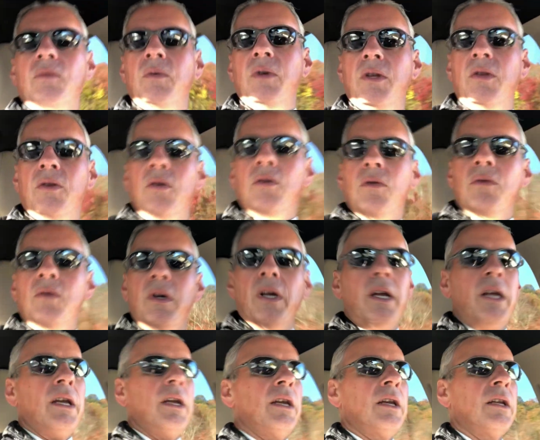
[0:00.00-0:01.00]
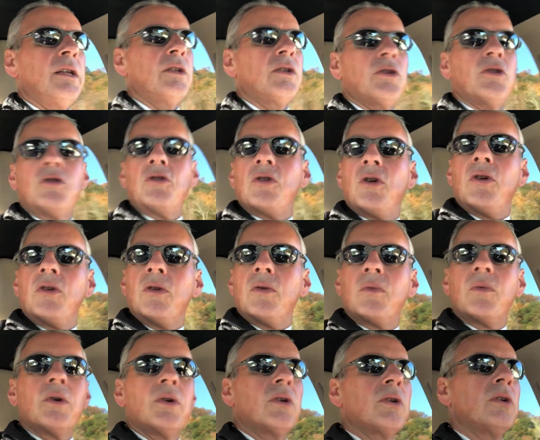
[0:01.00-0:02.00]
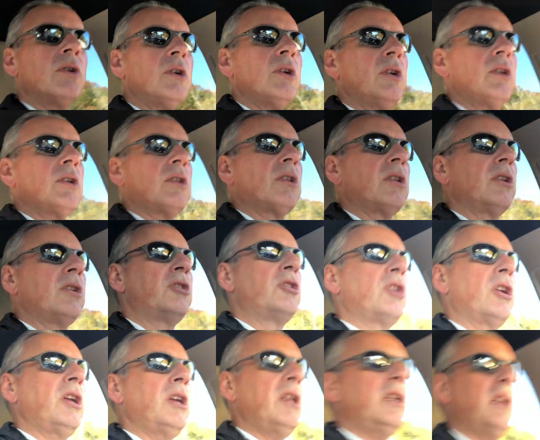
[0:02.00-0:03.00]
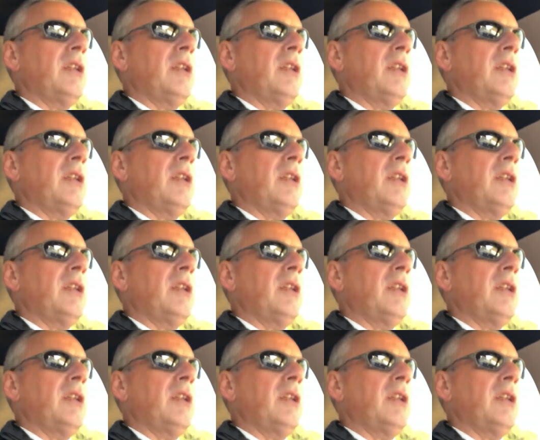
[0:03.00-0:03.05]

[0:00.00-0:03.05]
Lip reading: with you, and to show you we're legit,